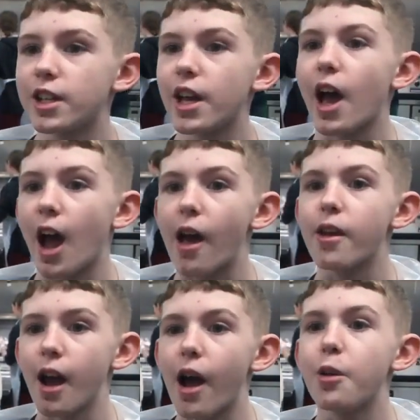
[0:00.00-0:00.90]
yeah,
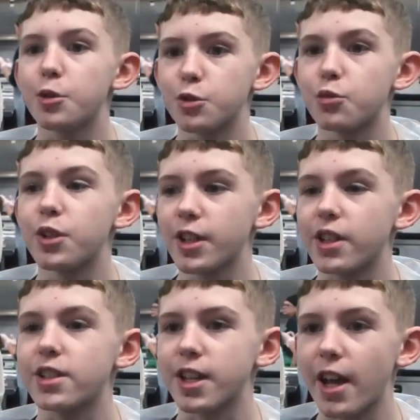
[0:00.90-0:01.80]
I, I was really
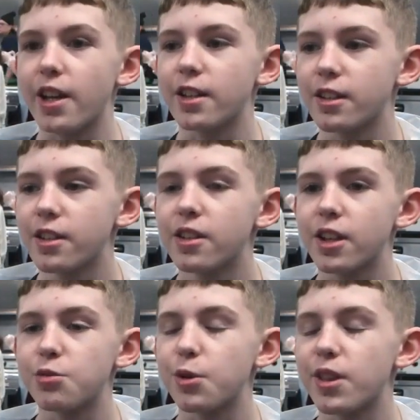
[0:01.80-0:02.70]
excited
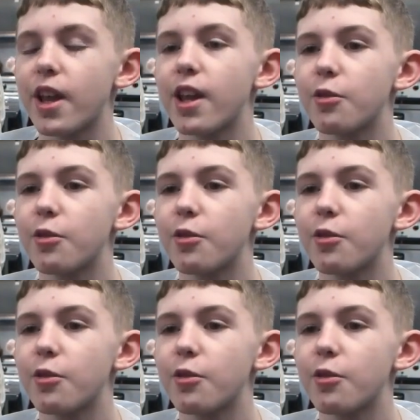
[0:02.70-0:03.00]
because when they